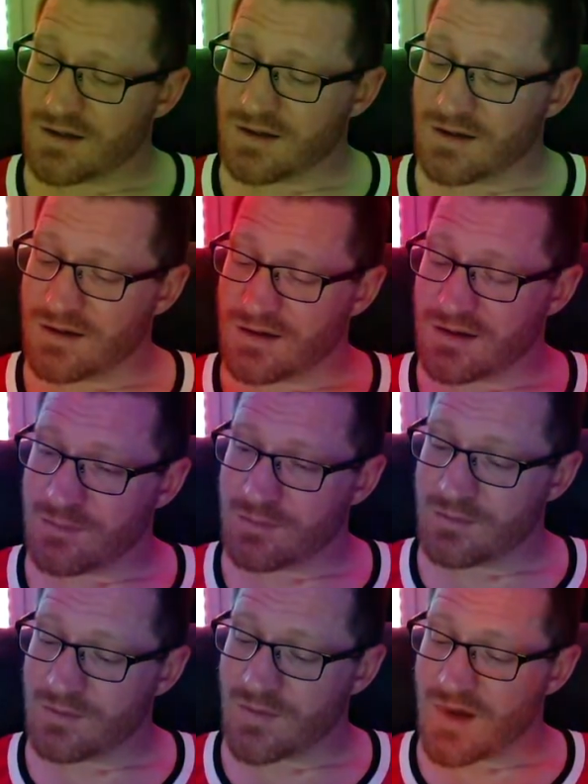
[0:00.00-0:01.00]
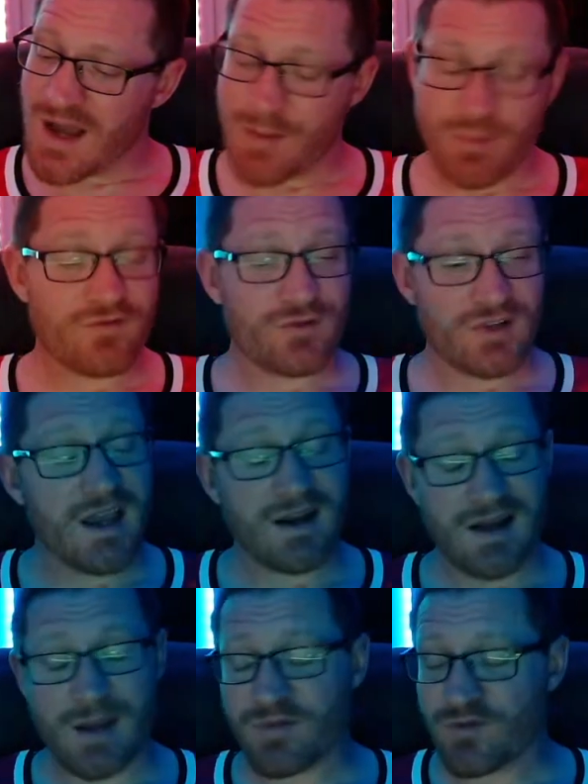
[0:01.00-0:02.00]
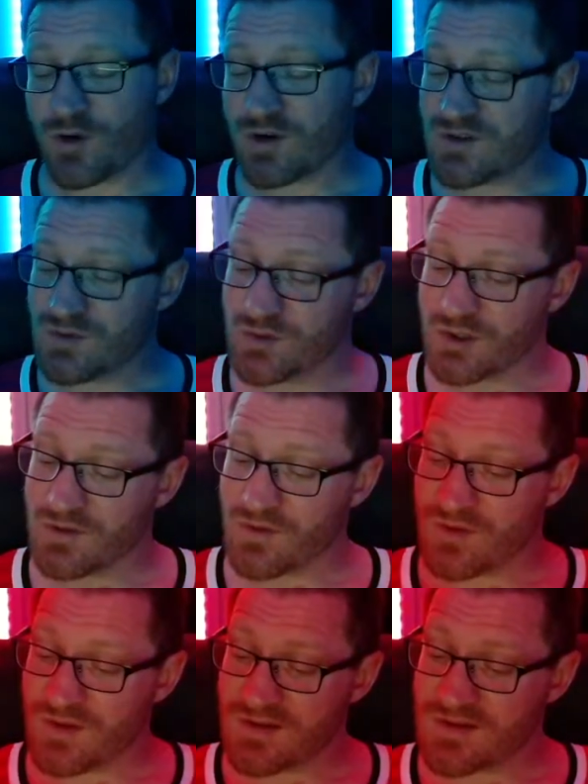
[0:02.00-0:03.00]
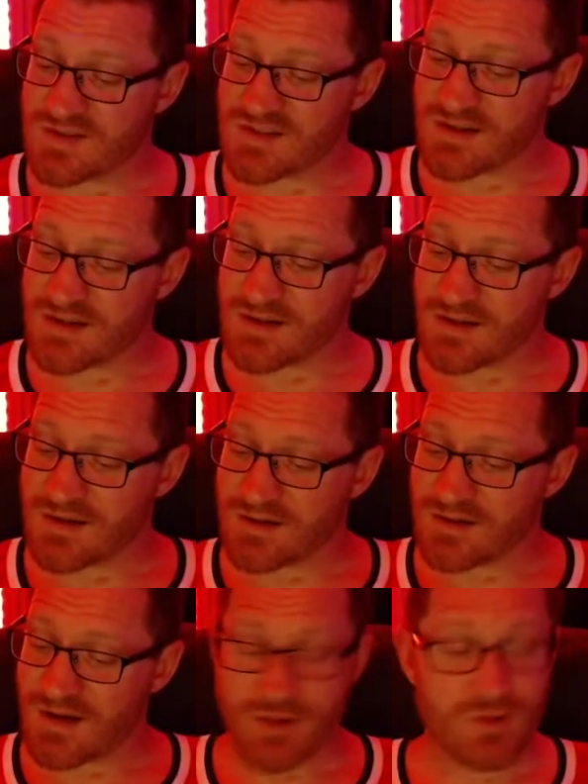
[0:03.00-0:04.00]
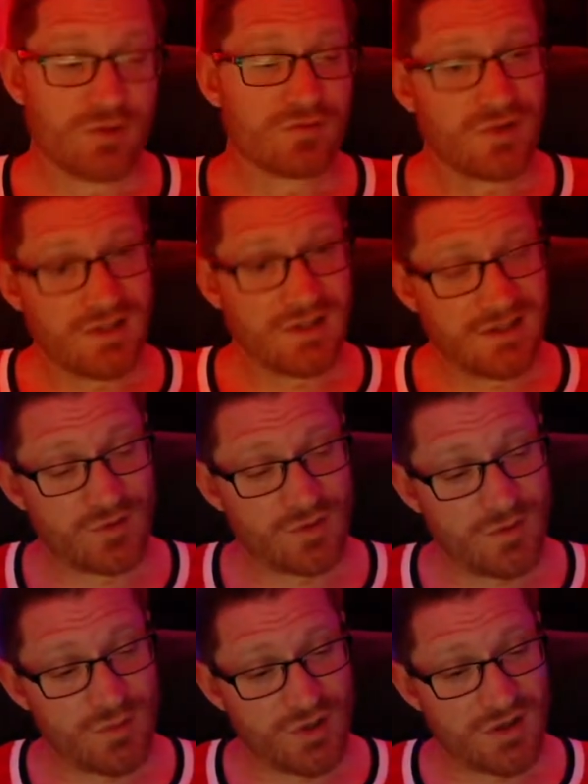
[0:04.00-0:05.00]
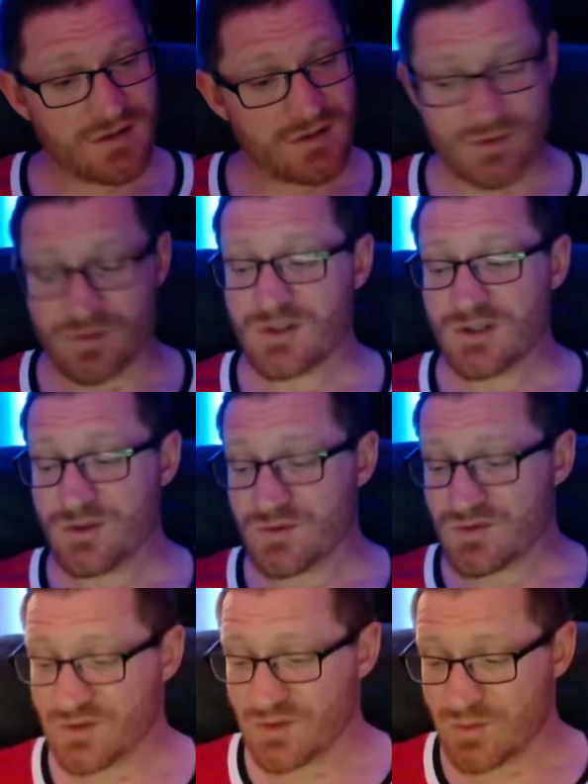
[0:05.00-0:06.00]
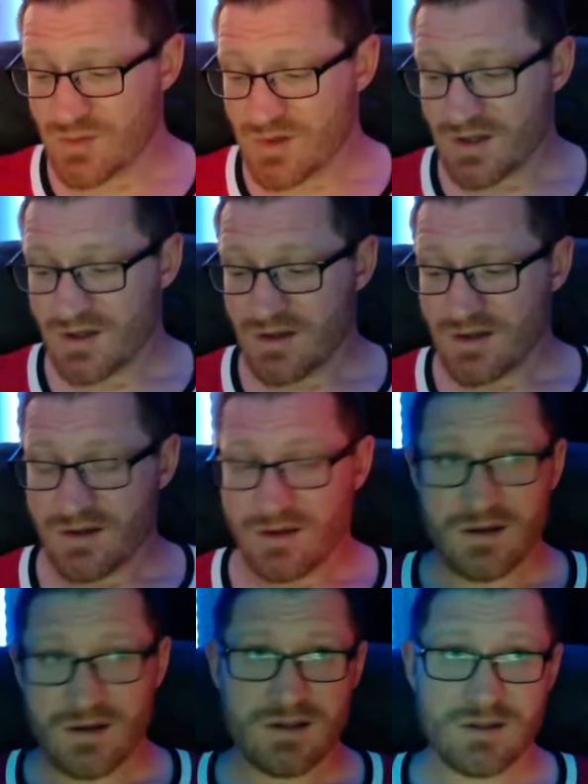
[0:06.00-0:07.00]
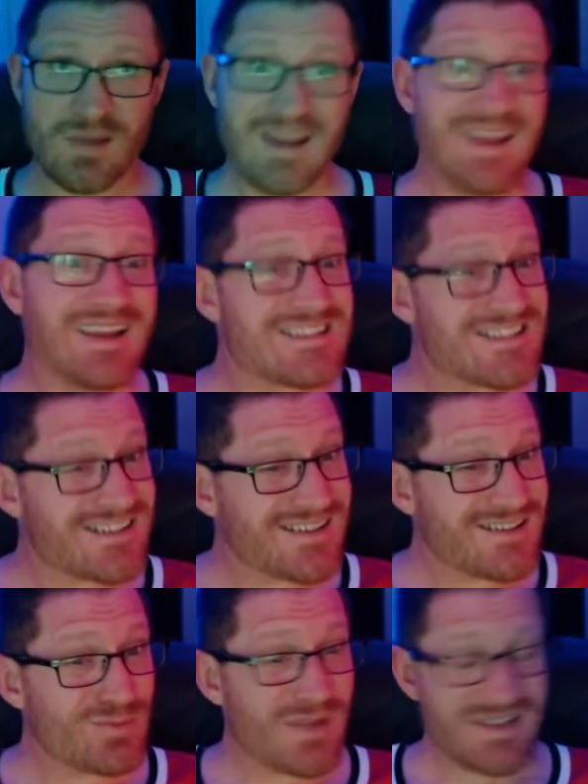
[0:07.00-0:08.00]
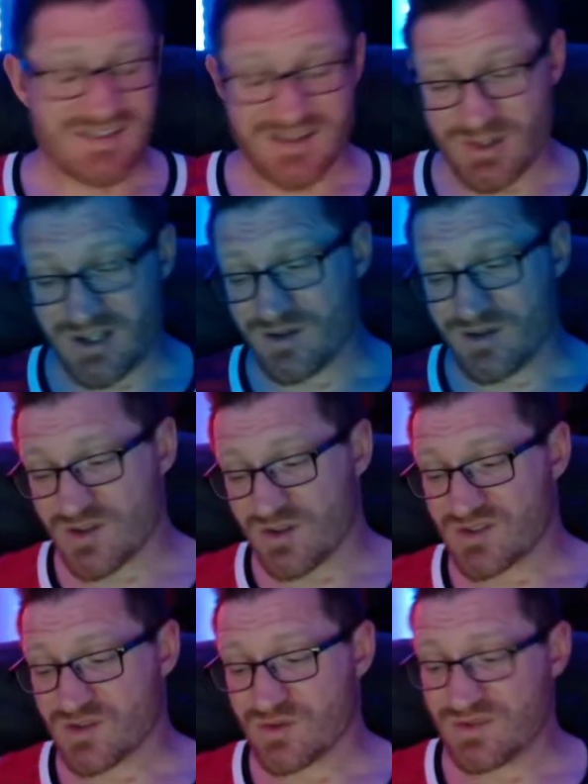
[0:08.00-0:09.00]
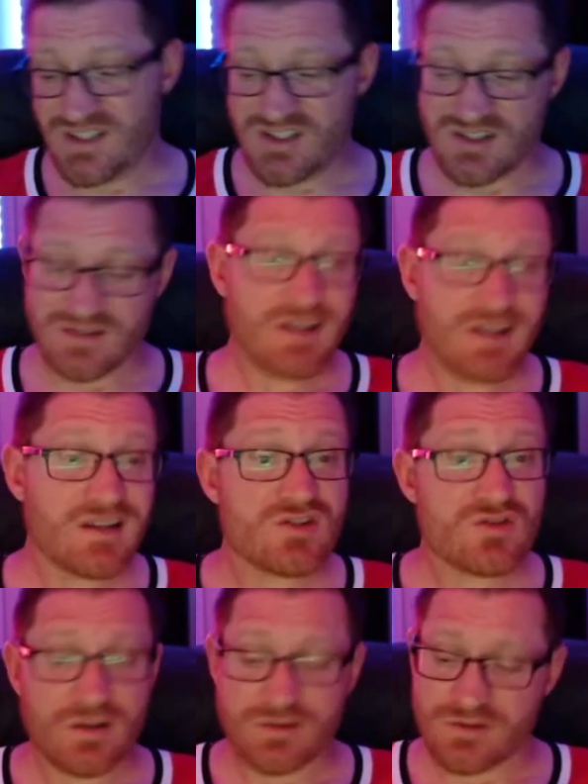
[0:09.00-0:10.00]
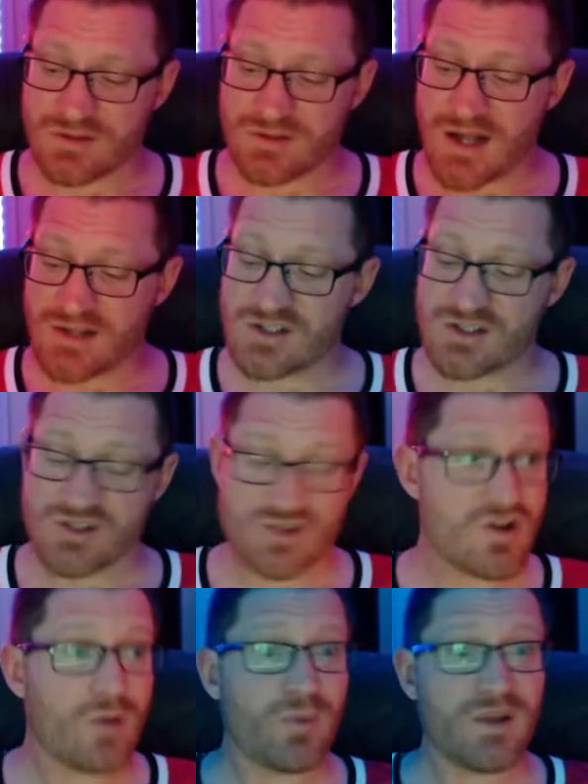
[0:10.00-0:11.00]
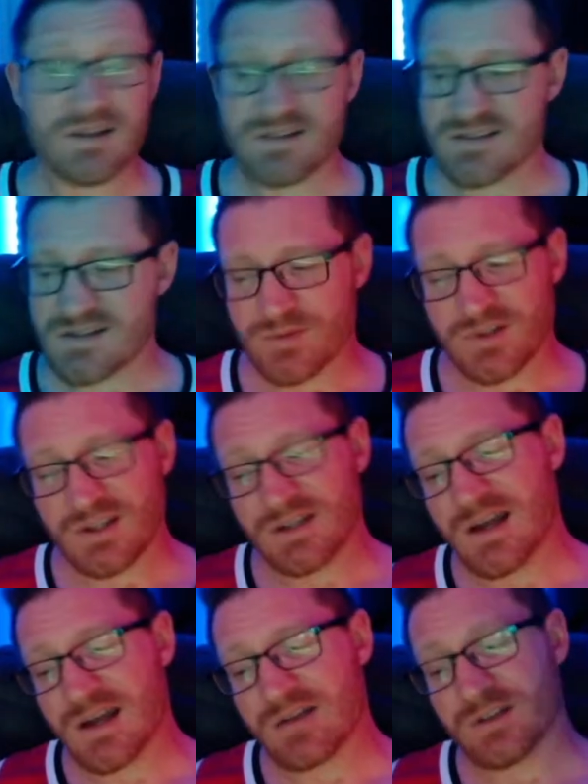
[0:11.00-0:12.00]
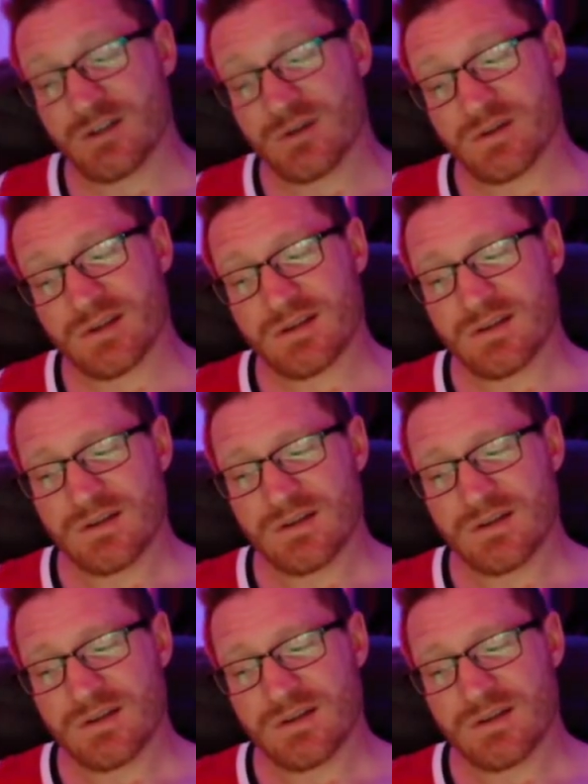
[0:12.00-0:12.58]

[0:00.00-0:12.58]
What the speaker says: I prefer to learn things either reading through a book, through YouTube, hands-on by somebody else also teaching, like an instructor, not just jumping into something and not really knowing.